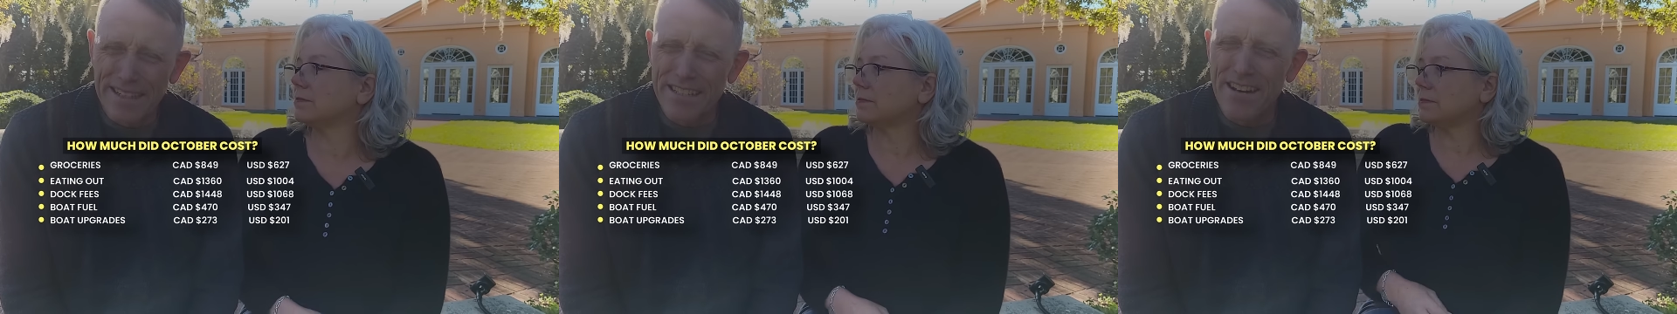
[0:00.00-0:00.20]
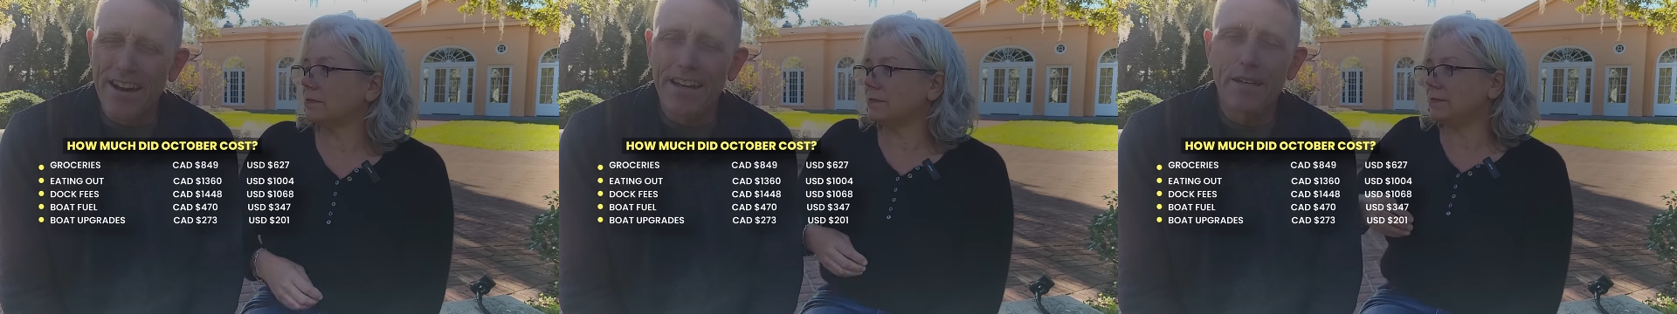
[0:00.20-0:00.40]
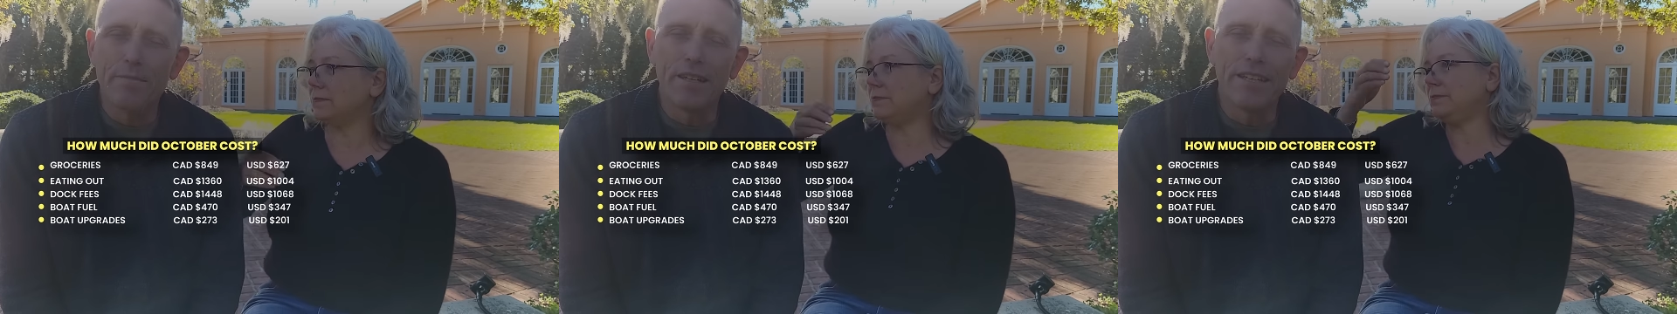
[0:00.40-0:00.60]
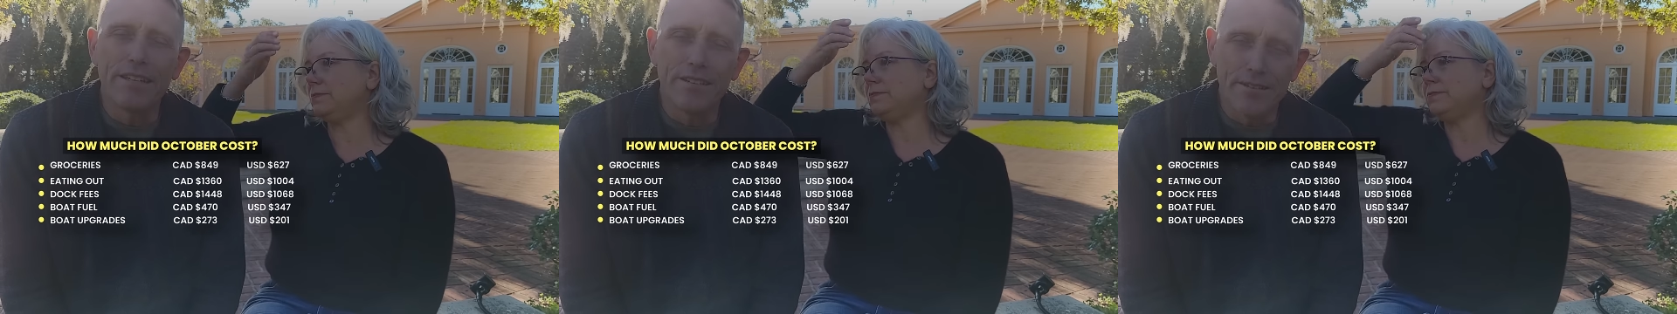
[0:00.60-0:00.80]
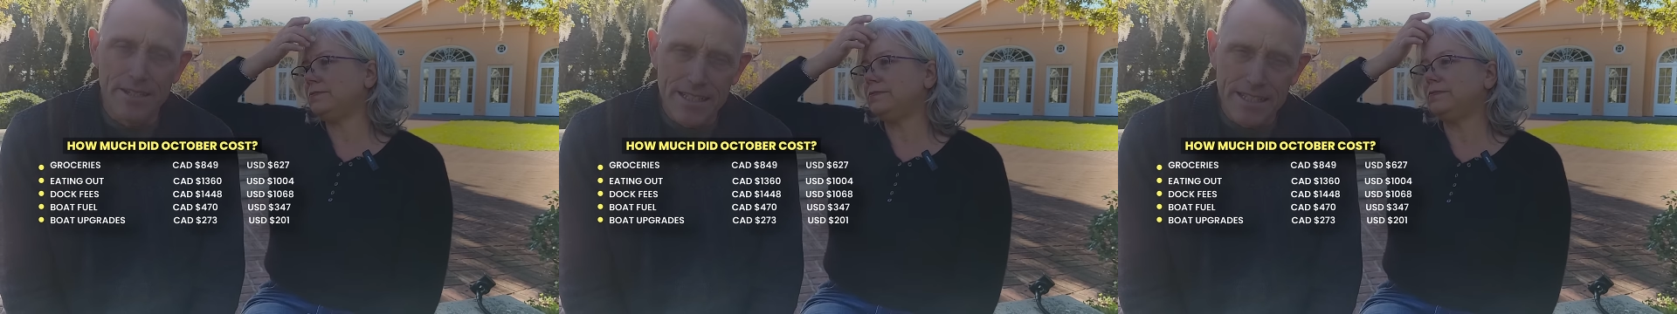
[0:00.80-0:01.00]
Speaker 1: It's not going to be
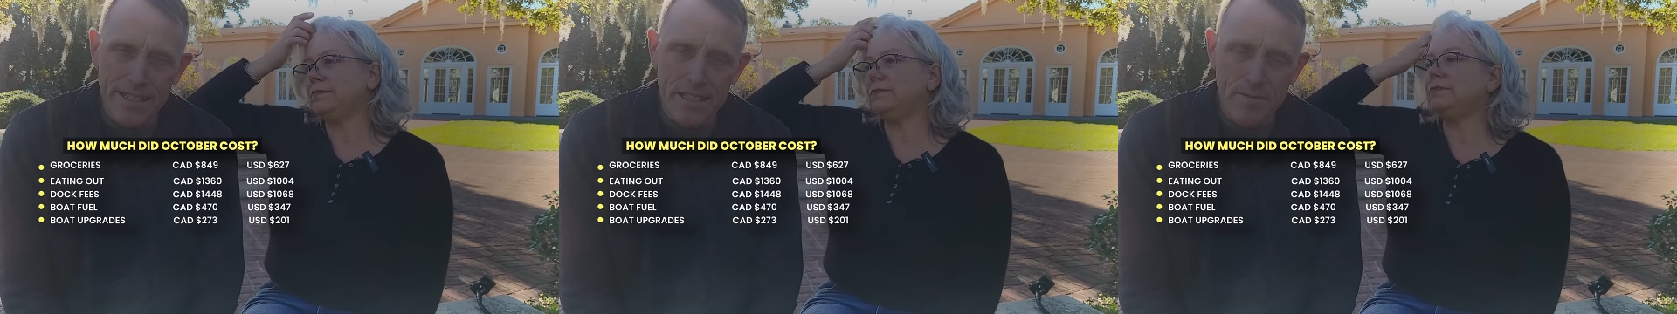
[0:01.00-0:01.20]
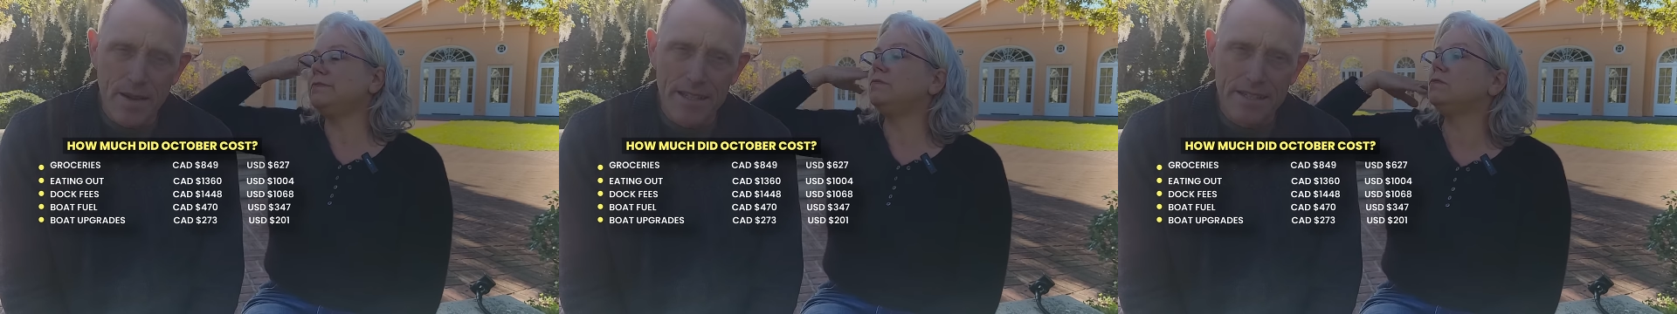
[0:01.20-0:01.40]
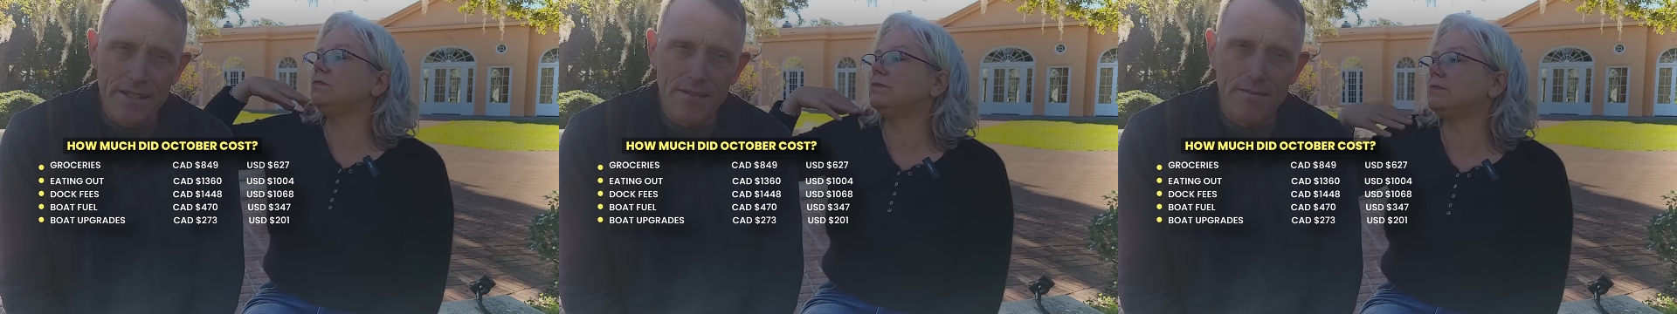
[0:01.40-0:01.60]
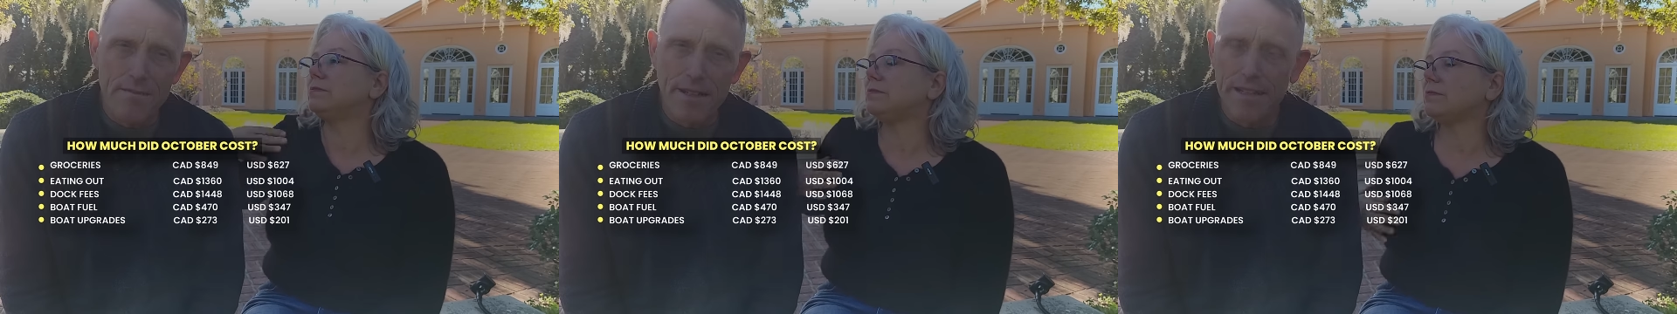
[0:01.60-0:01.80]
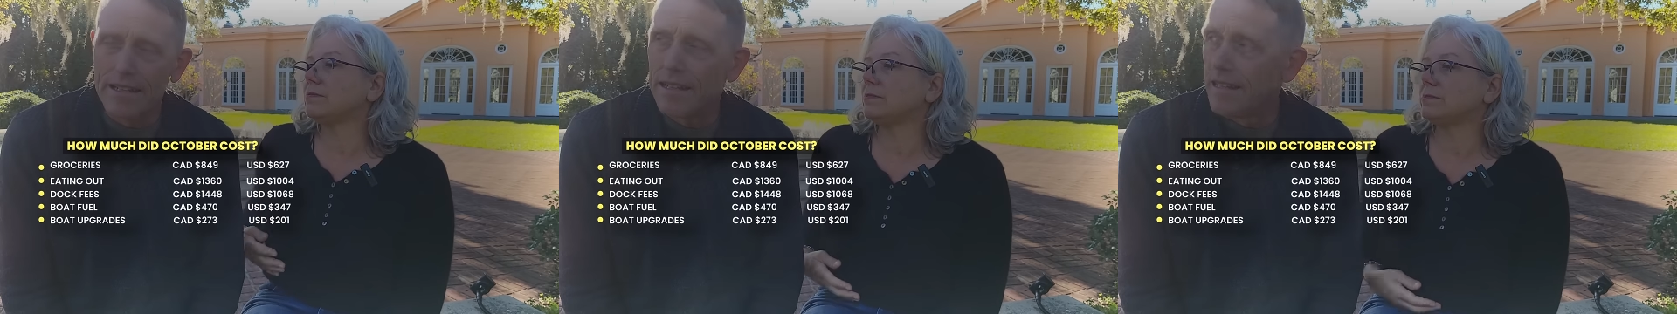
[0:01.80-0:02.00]
hugely expensive,
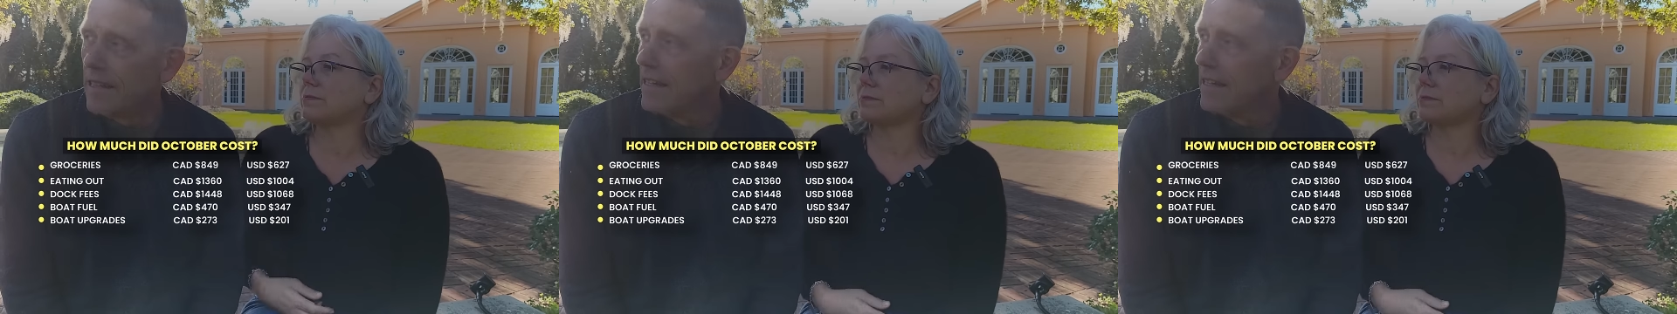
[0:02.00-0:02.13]
but